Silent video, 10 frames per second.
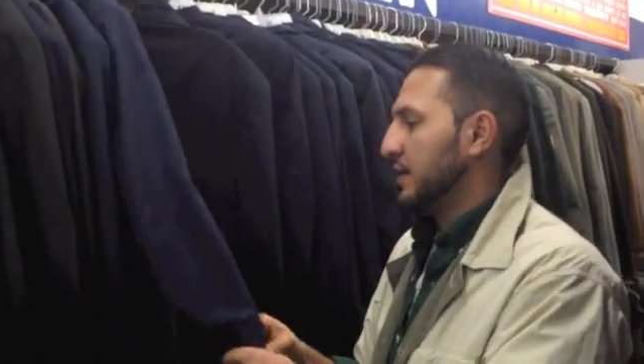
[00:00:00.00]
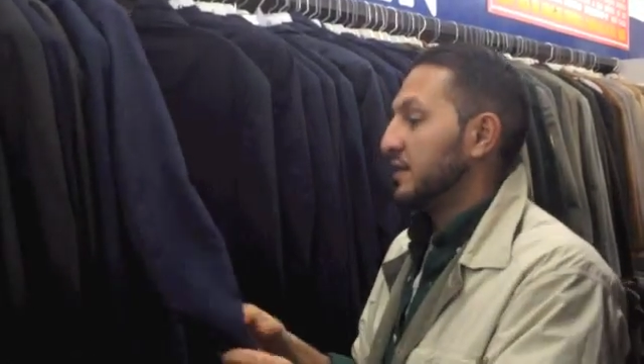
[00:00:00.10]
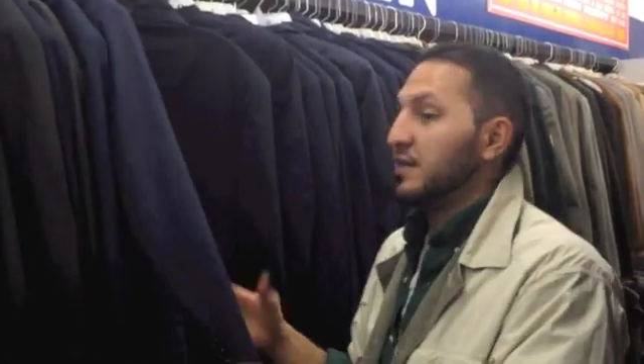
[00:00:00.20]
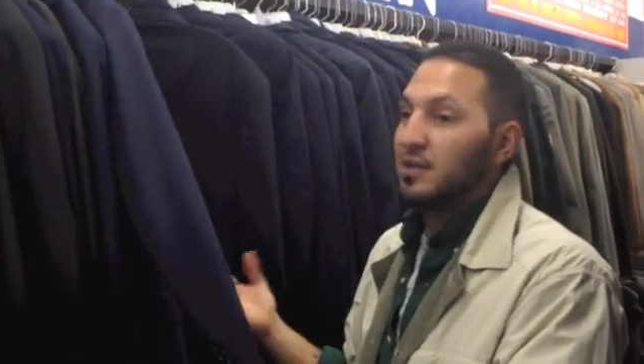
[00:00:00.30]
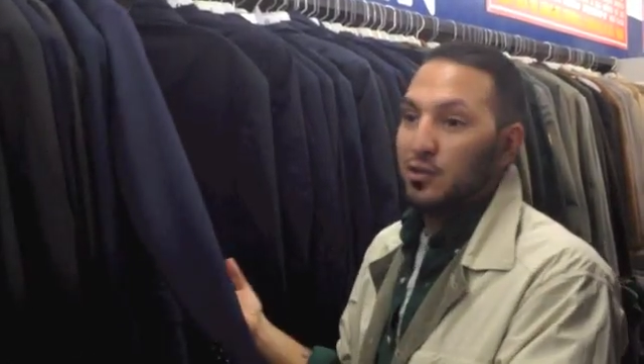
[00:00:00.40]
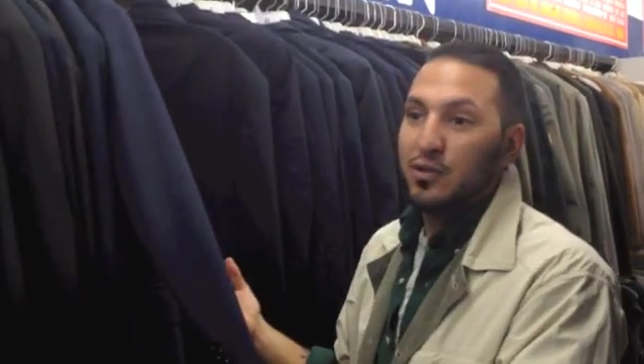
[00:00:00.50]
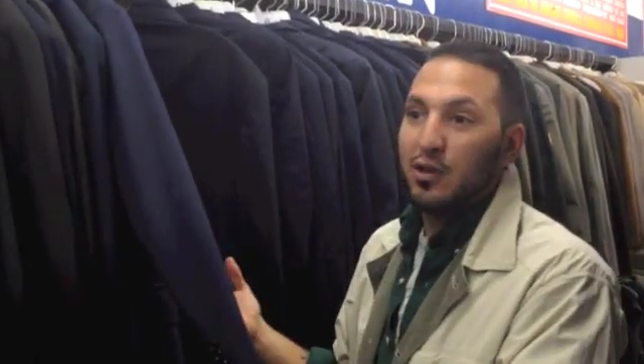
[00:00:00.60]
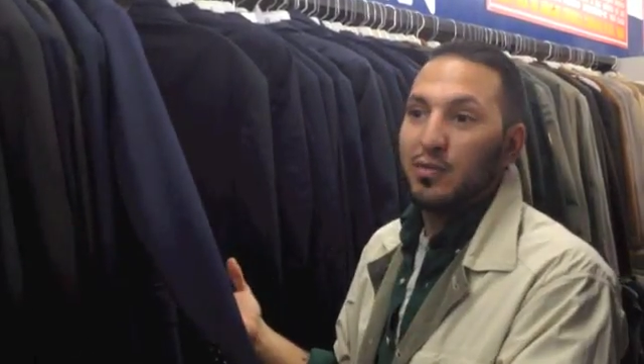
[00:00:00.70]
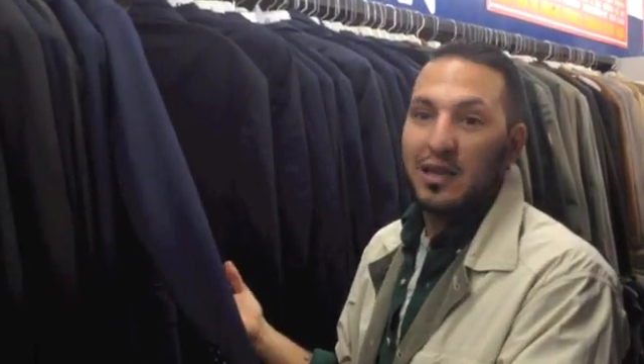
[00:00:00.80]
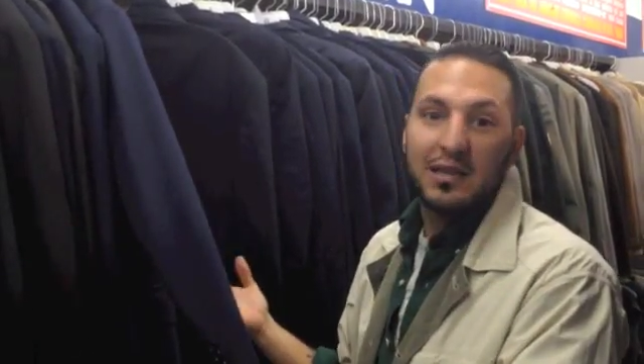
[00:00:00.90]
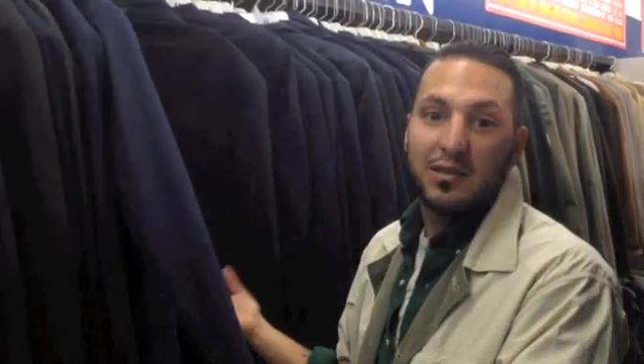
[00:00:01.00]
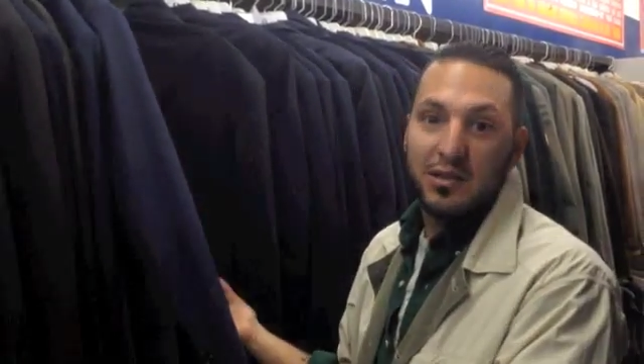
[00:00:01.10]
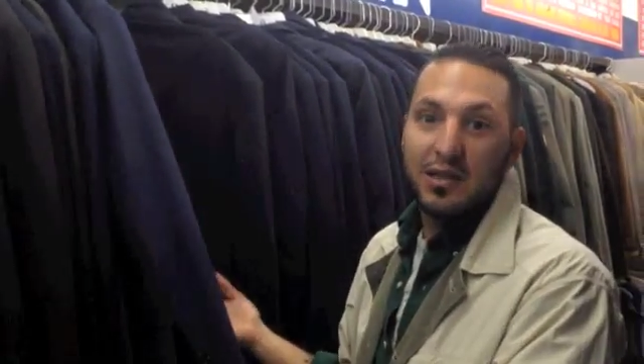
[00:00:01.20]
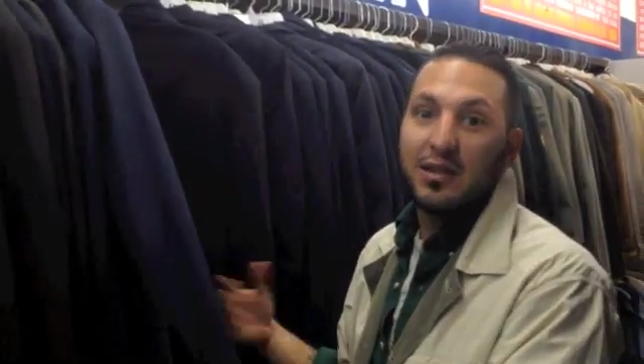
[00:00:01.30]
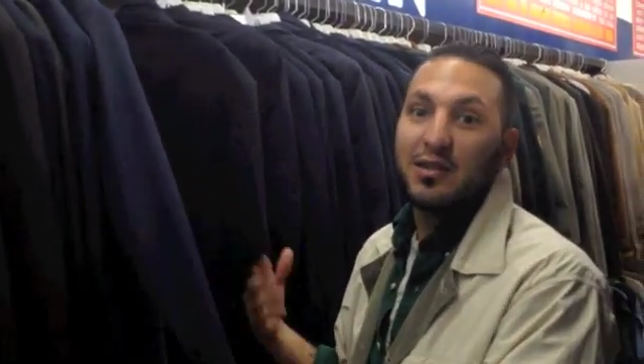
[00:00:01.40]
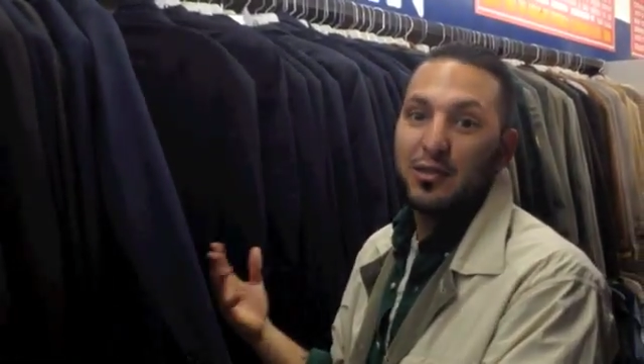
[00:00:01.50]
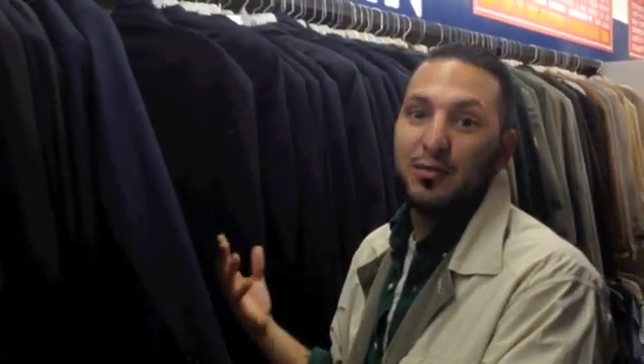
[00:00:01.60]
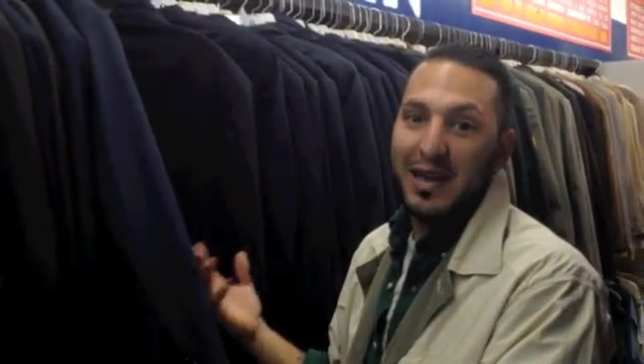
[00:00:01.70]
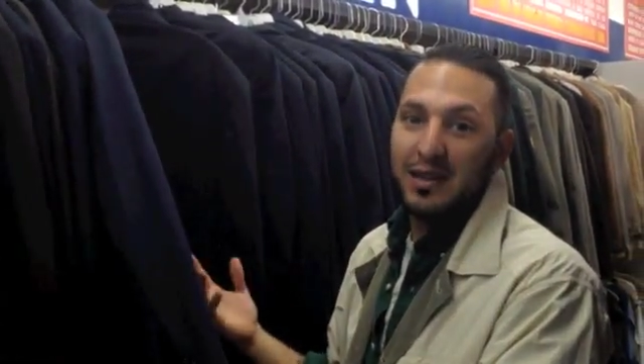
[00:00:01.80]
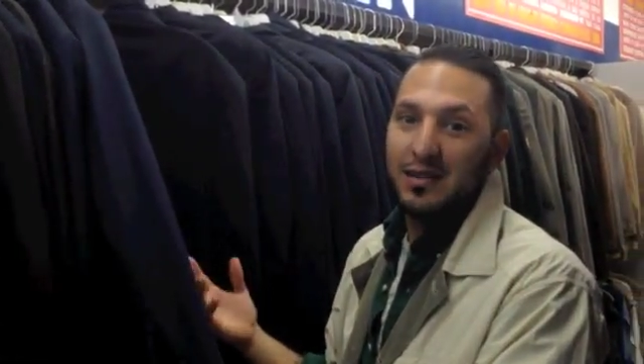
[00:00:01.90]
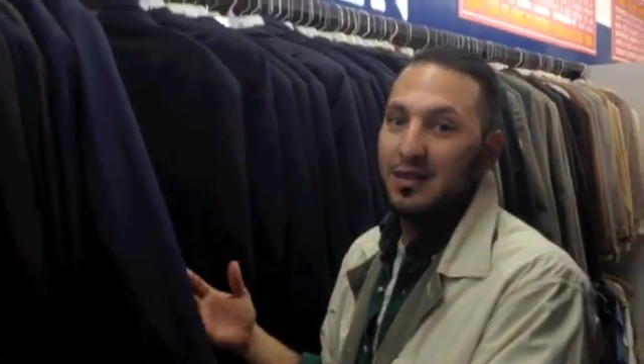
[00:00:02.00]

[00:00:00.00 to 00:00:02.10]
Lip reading: It's a suit coat because usually there's suit pants.